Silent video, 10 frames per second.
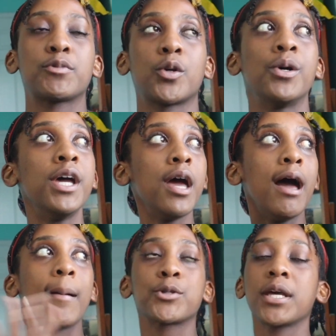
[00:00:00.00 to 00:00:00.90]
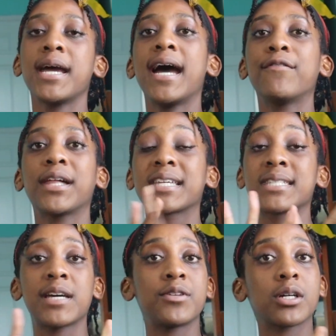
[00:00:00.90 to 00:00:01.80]
So I'm trying to have like
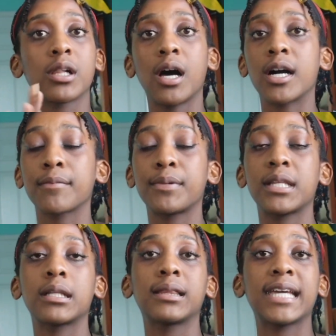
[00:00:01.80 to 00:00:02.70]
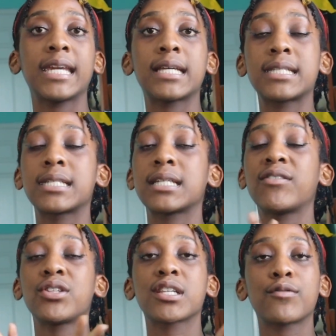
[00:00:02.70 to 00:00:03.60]
7 o'clock be the latest,
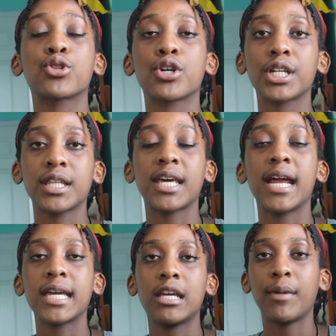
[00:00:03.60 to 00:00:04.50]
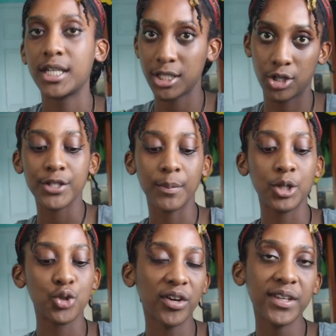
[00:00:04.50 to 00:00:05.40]
even 7.30 that I eat my dinner. So I'm gonna
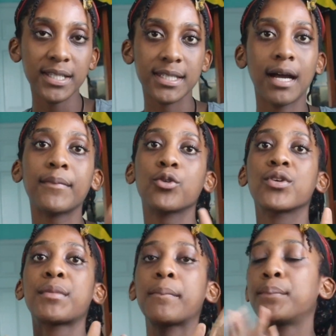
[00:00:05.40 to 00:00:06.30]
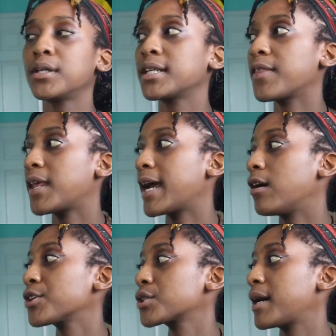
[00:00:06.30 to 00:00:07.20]
enjoy this. I'm gonna read my book and then I
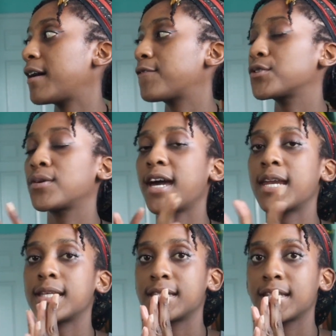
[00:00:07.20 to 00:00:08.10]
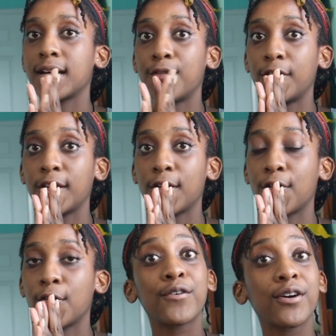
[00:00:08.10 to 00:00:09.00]
also have to edit a
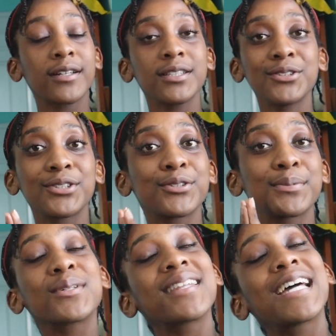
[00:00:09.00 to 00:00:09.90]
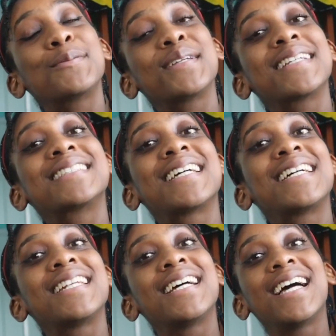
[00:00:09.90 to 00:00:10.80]
video for YouTube. But with that being
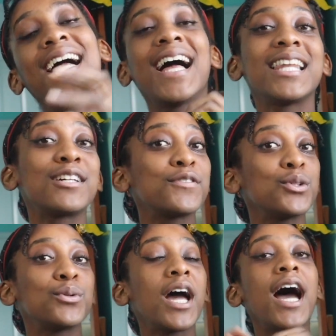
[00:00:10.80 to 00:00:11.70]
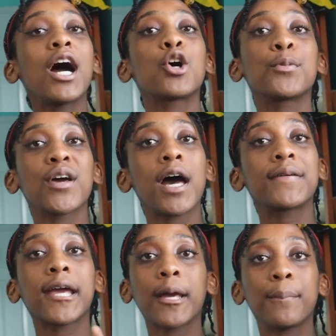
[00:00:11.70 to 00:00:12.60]
said, I love you. I hope you
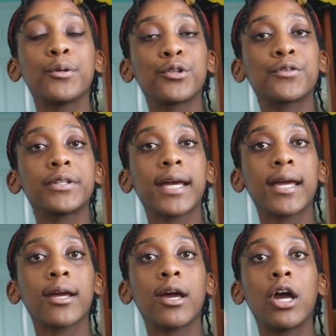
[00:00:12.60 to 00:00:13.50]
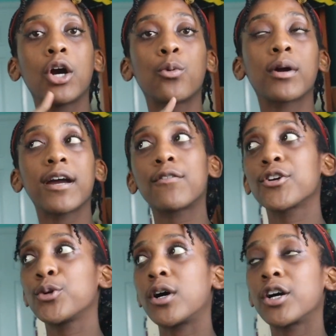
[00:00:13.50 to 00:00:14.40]
have a beautiful day wherever
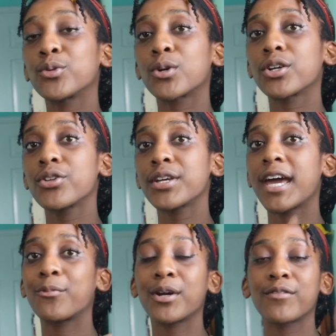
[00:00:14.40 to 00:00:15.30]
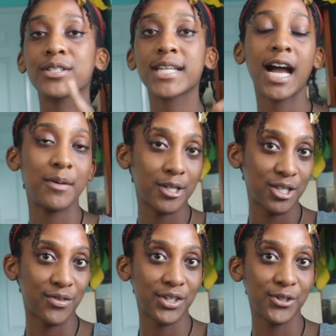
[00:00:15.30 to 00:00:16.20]
you are in the world and whatever time it
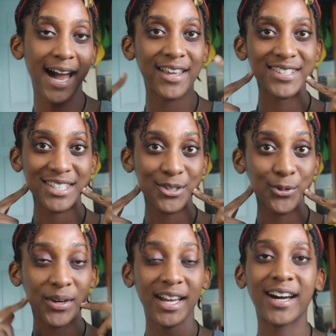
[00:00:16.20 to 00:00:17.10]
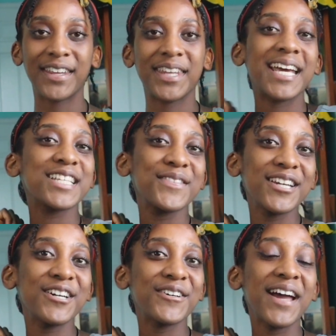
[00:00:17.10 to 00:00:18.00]
is for you. I'll see you on the next
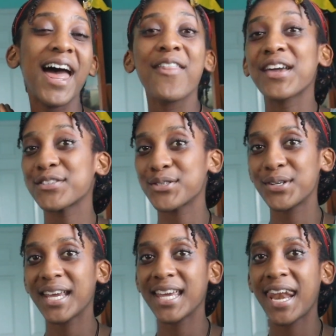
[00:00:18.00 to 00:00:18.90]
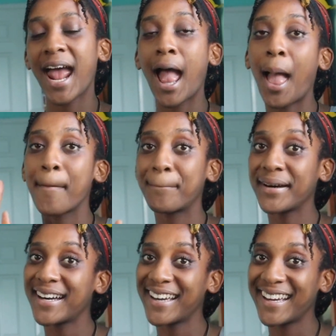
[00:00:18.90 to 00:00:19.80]
video. Thanks for tuning in.
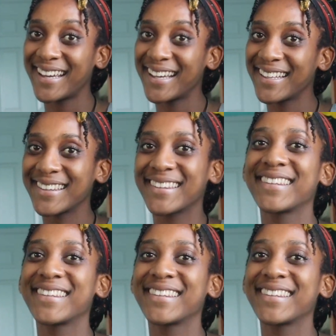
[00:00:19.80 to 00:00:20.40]
Bye!